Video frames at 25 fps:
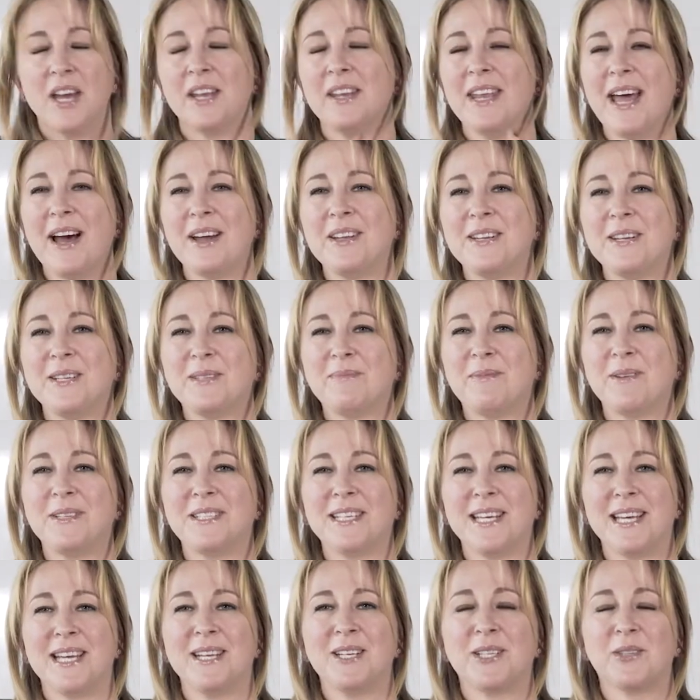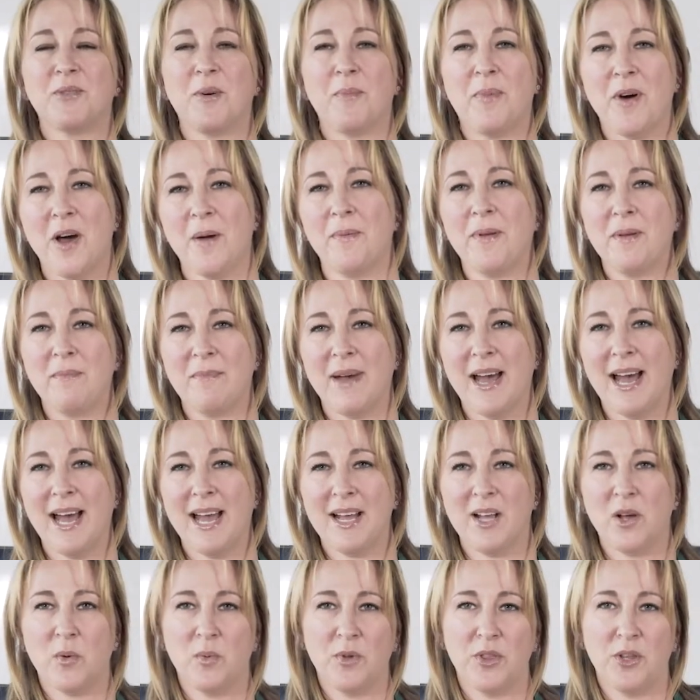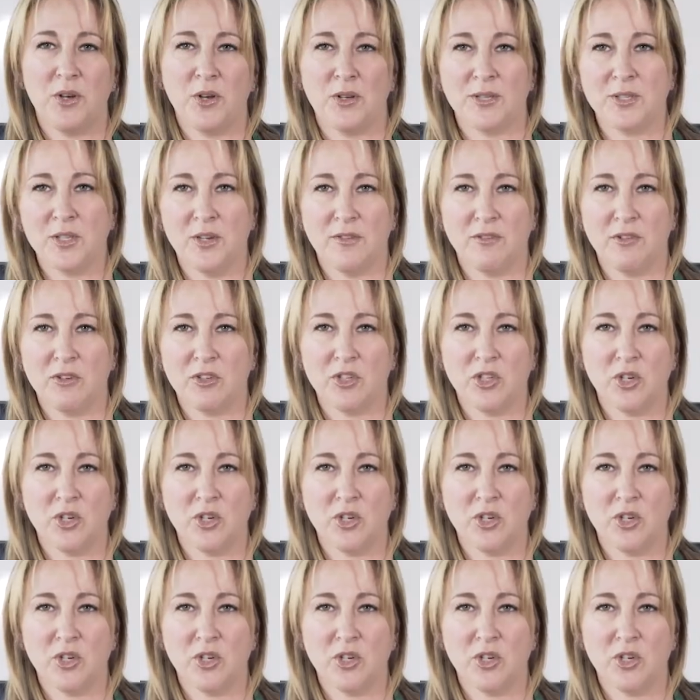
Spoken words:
Now you need to put it into a piping bag with a nozzle of your